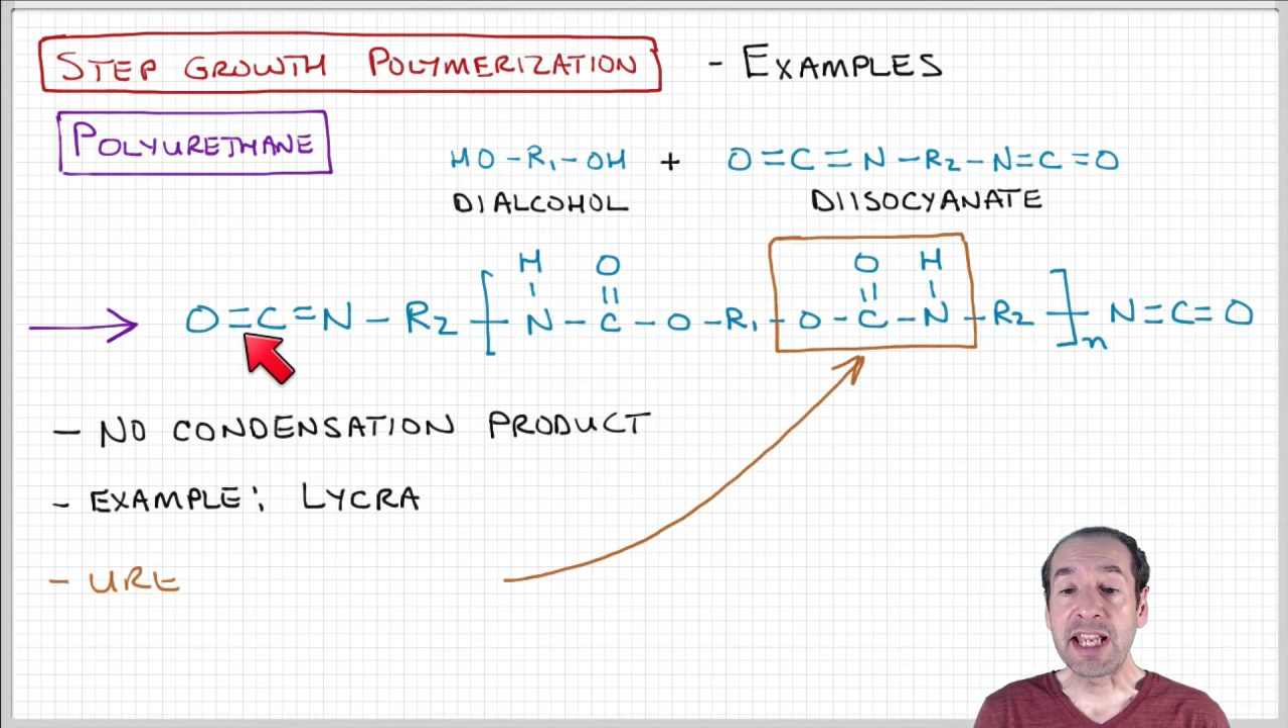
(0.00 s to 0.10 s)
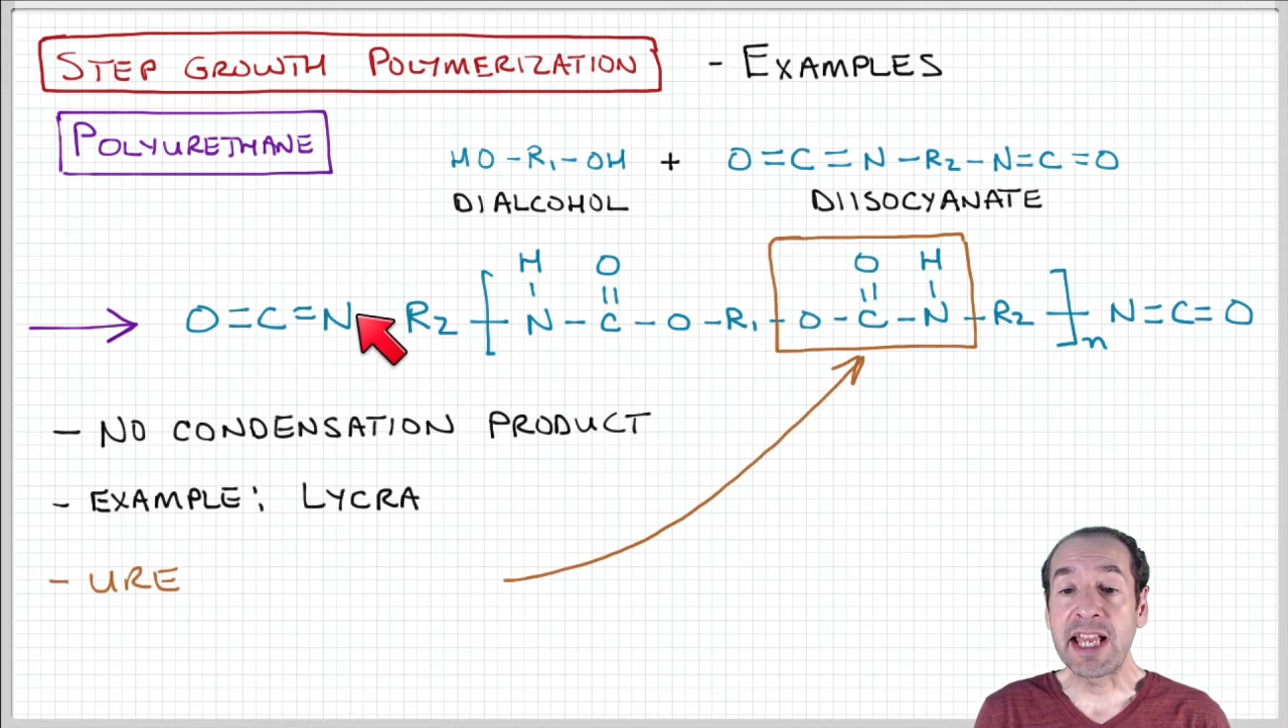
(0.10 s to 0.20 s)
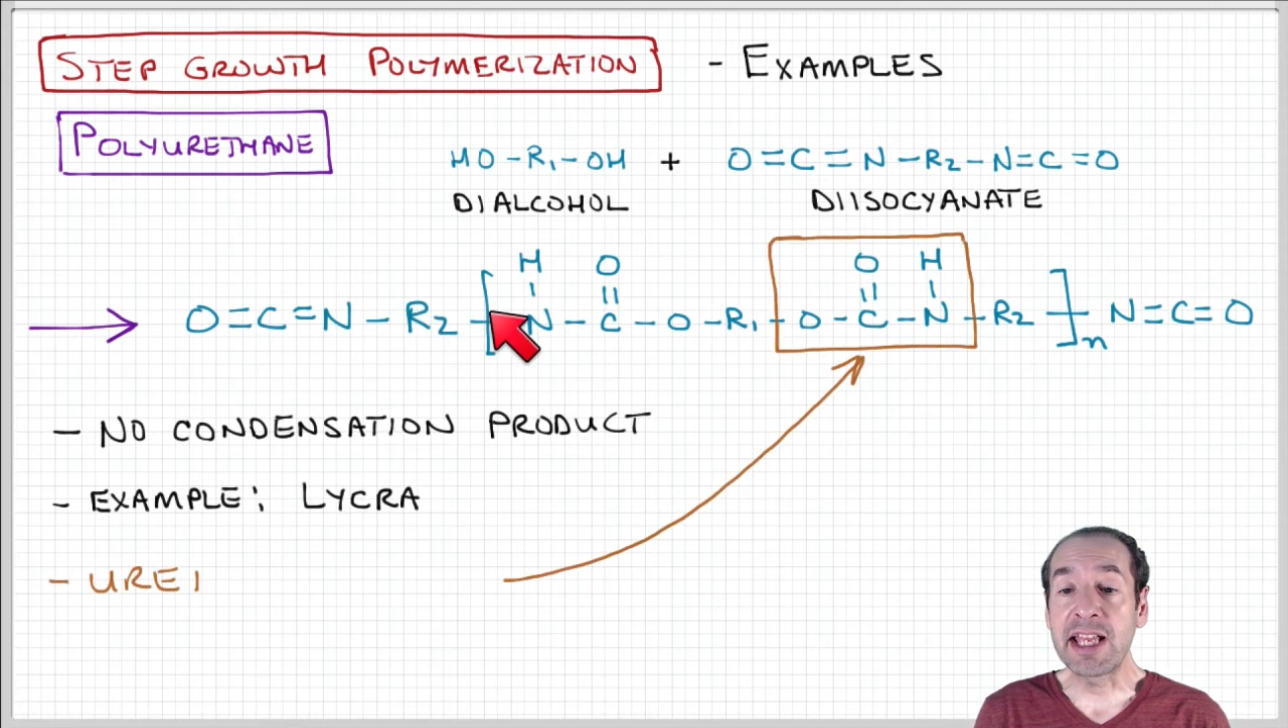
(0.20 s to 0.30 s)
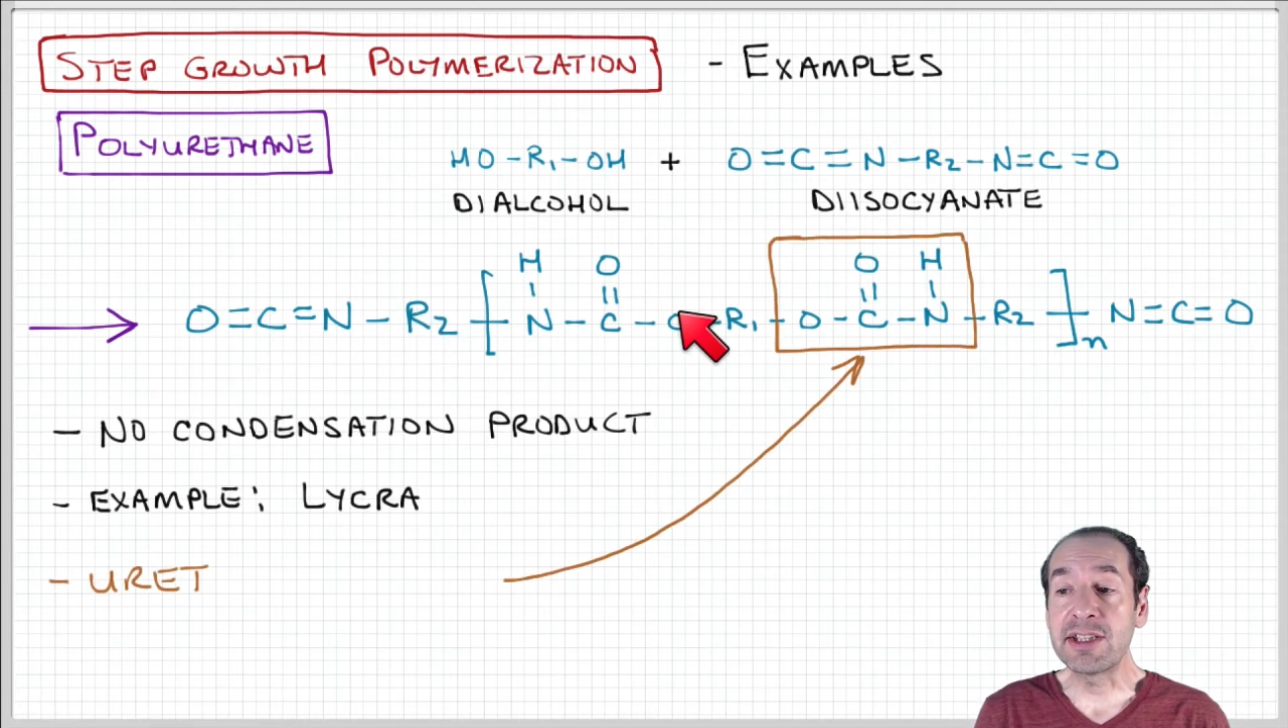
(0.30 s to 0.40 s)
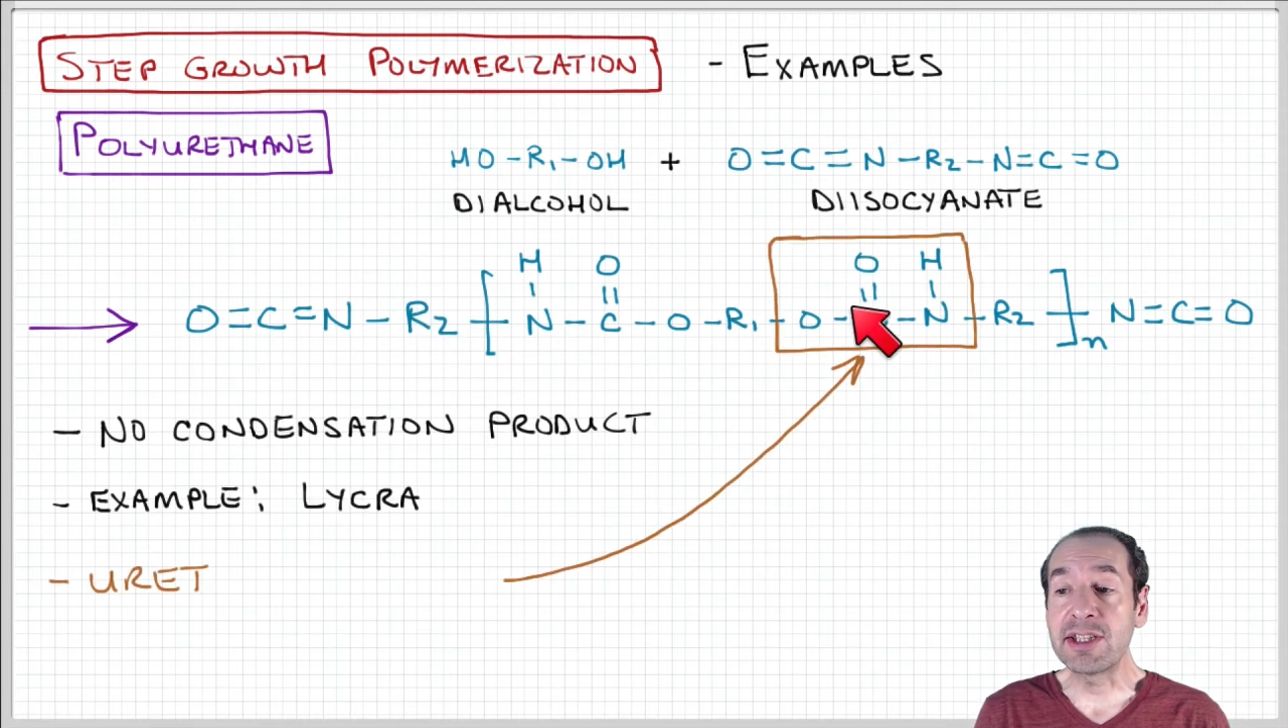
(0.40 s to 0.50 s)

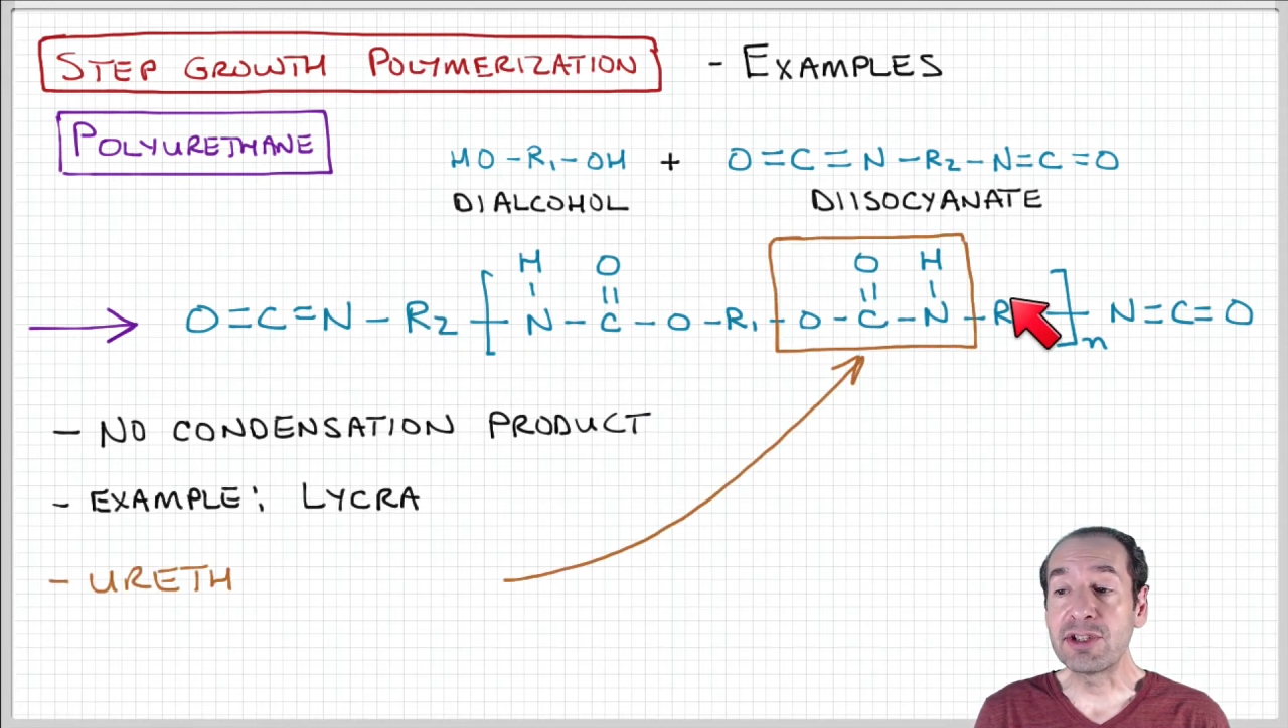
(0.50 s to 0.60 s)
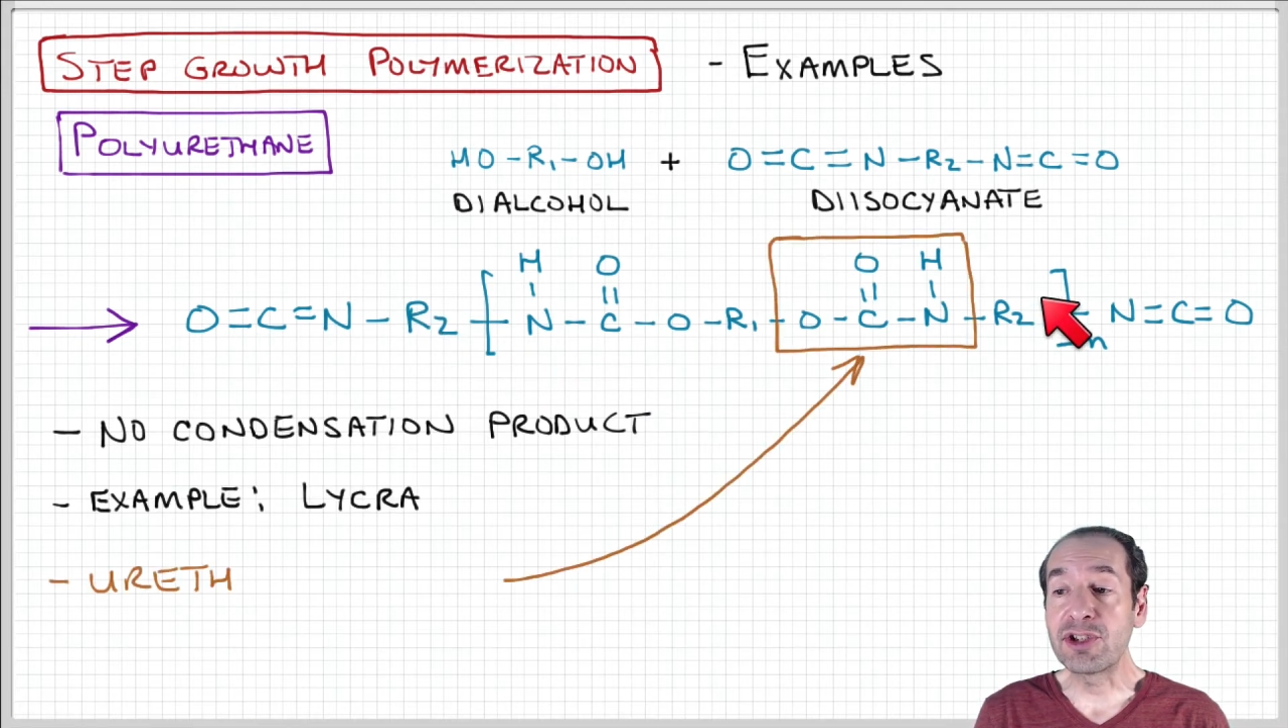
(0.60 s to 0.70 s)
end and